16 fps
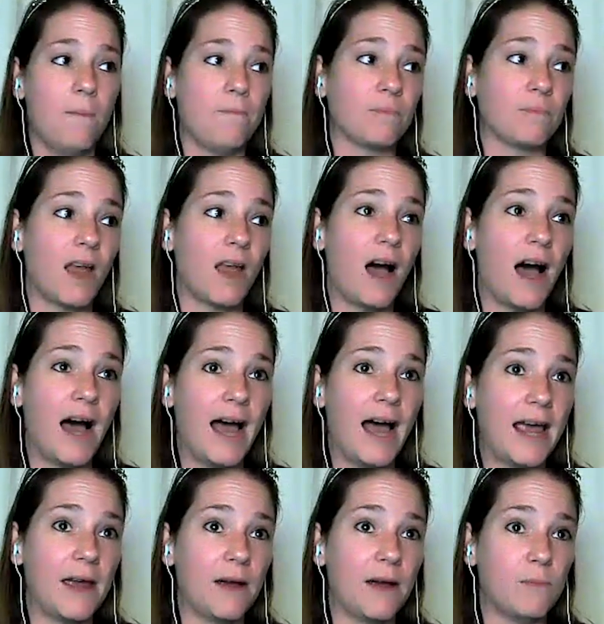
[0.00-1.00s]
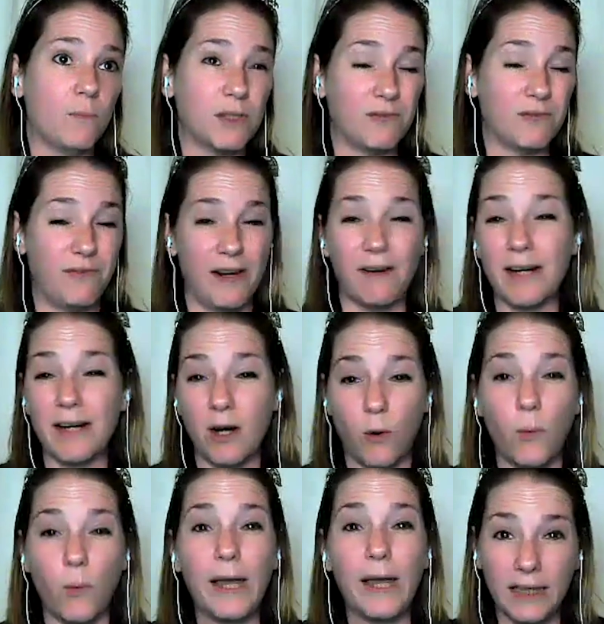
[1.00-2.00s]
Um, I was
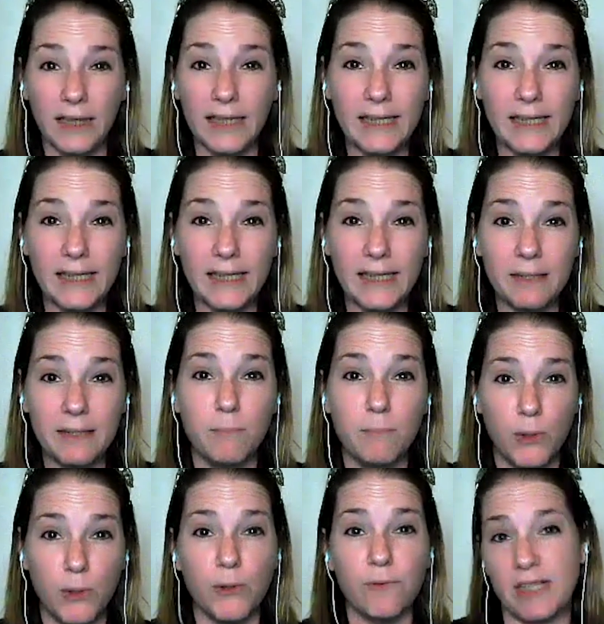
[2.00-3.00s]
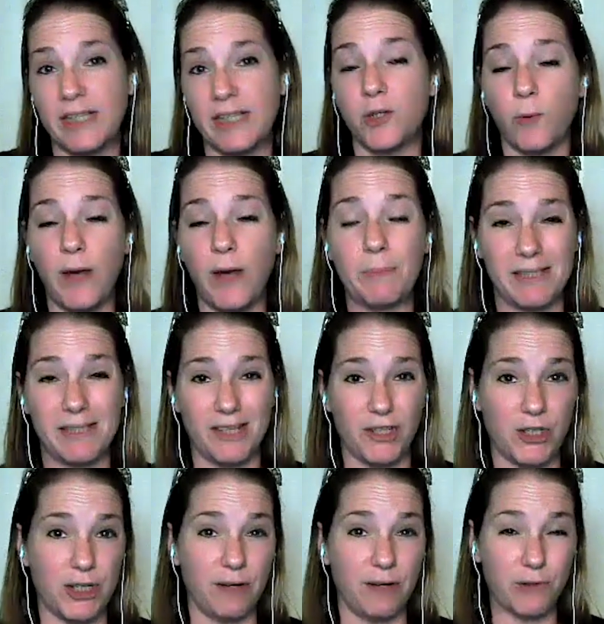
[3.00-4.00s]
very quickly moved into a
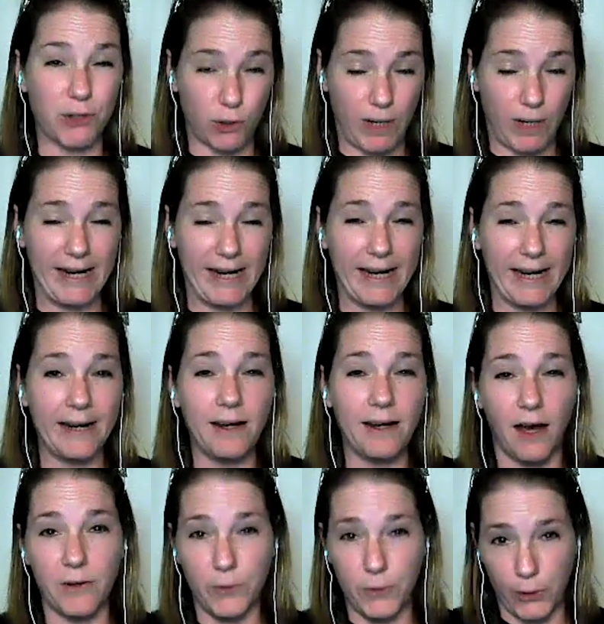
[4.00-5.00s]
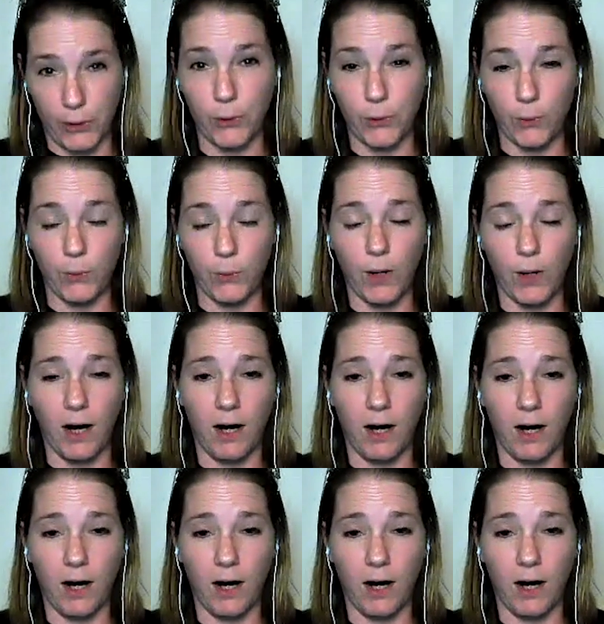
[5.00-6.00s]
position of training new
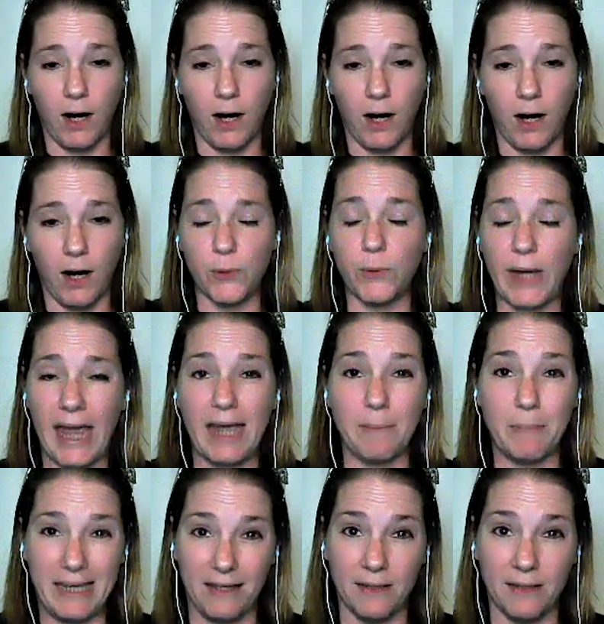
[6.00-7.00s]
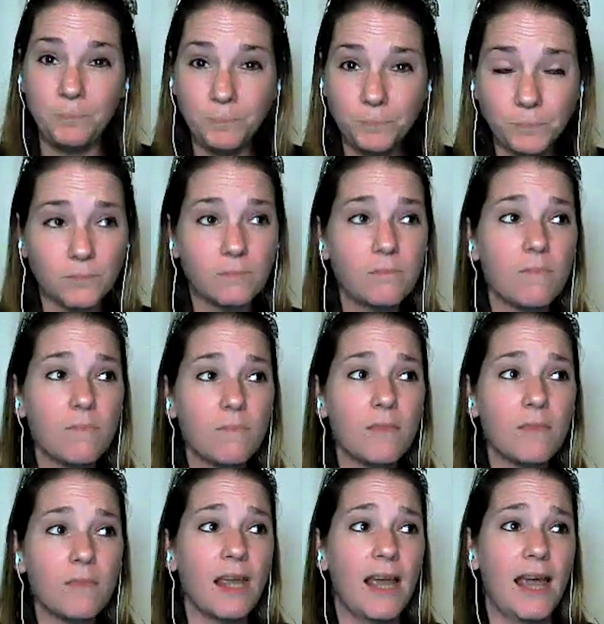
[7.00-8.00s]
uh, people who came in.
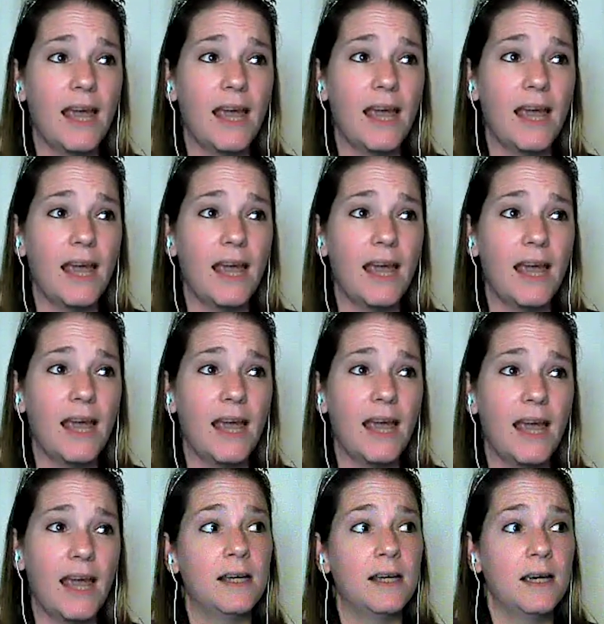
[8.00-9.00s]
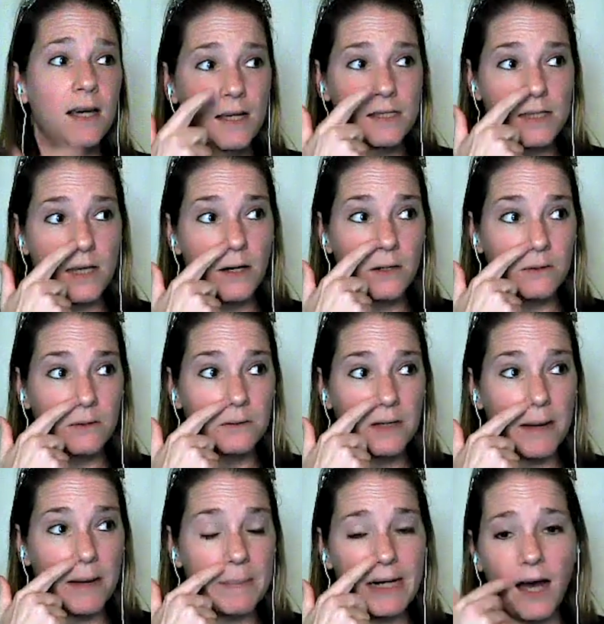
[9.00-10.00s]
And
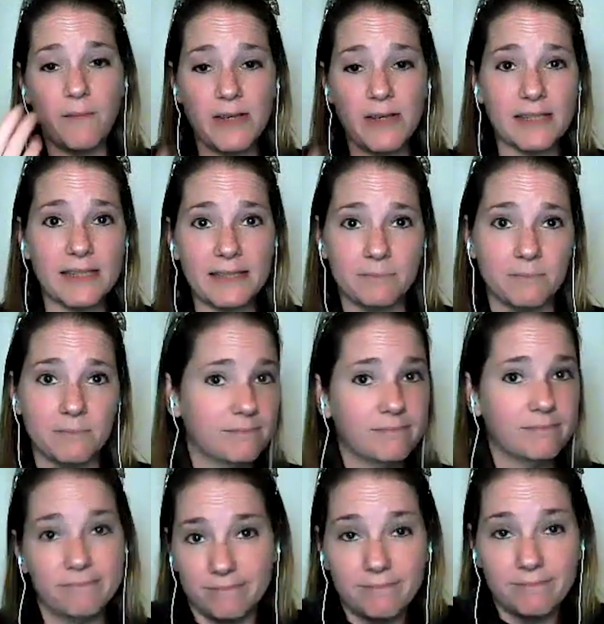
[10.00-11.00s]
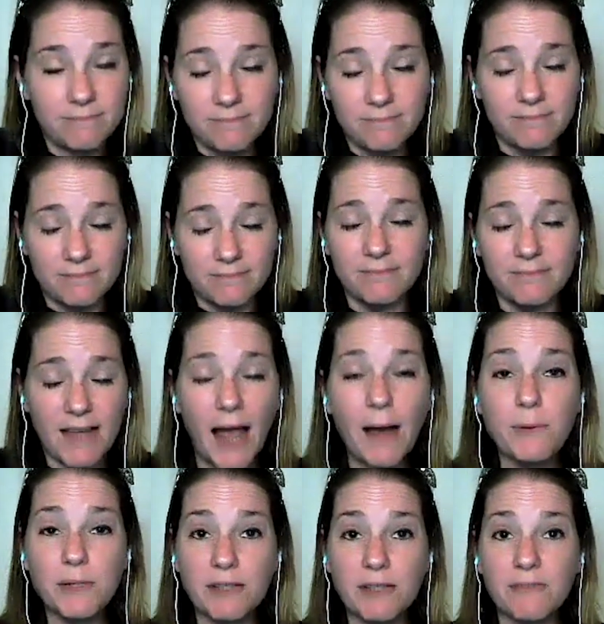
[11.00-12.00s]
so, I mean, obviously
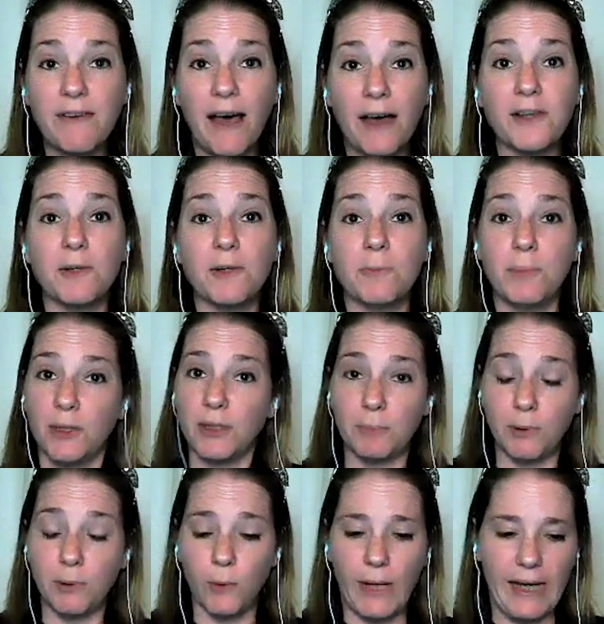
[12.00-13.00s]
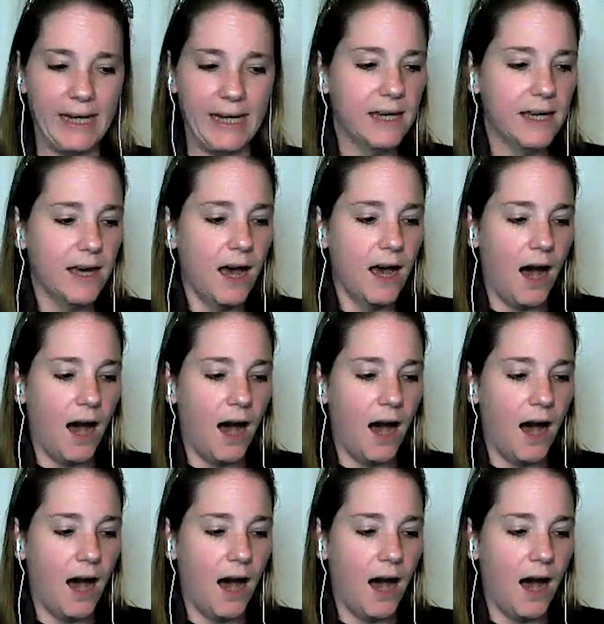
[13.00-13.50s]
I was a valuable employee.